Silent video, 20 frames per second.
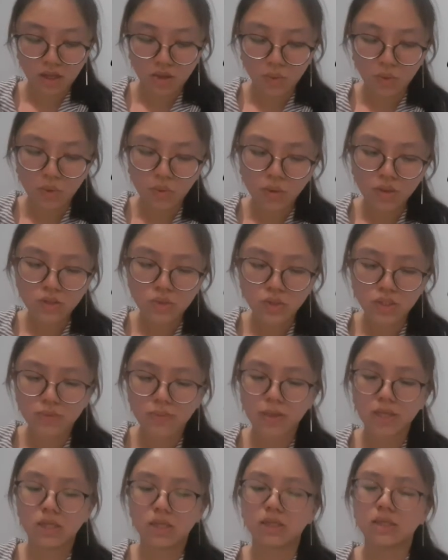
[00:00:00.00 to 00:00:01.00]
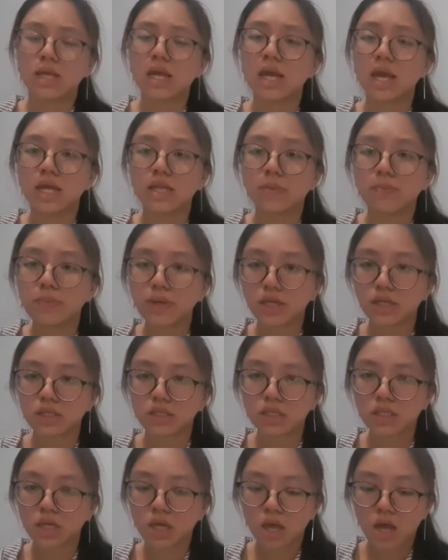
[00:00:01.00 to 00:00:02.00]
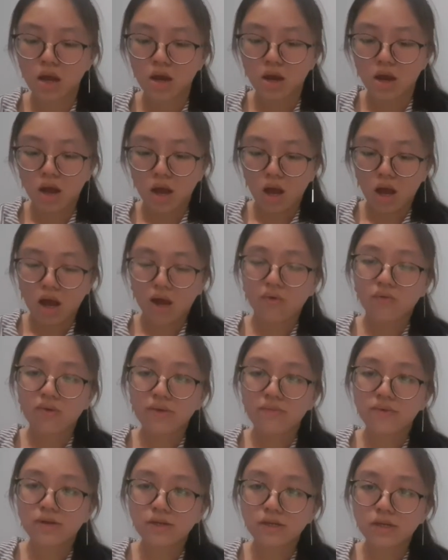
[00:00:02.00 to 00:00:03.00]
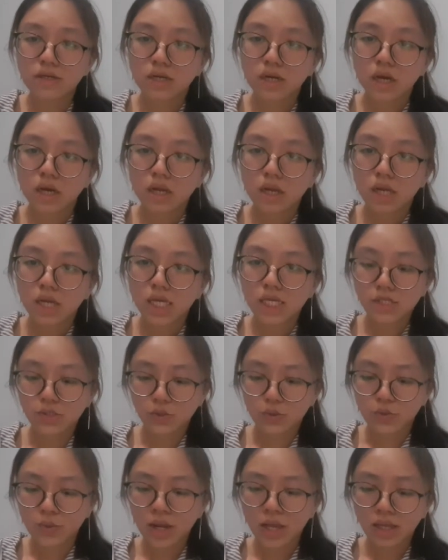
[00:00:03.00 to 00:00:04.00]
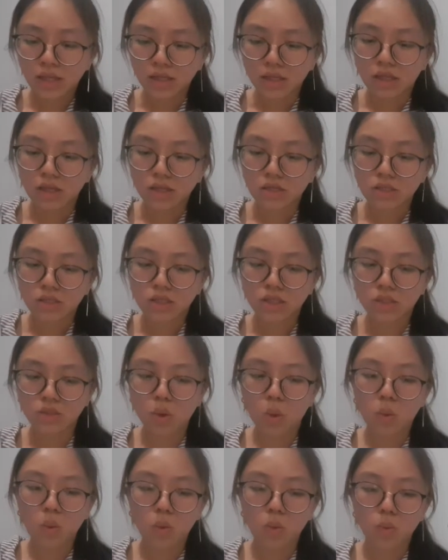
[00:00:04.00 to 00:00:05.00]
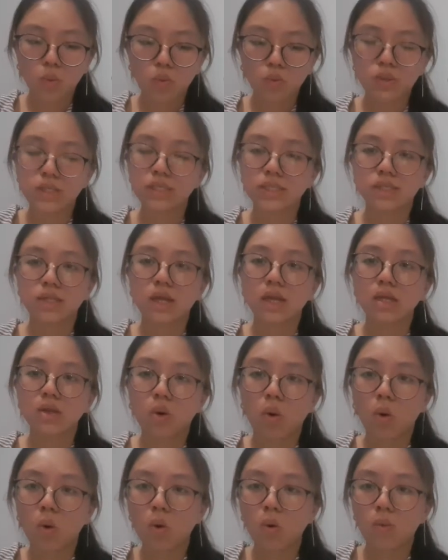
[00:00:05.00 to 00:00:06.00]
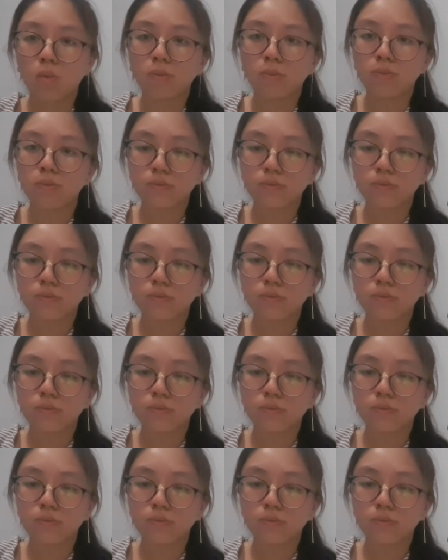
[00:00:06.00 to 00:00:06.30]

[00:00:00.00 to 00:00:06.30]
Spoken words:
We want to spend the day at the beach. However, it rained, so we stayed home.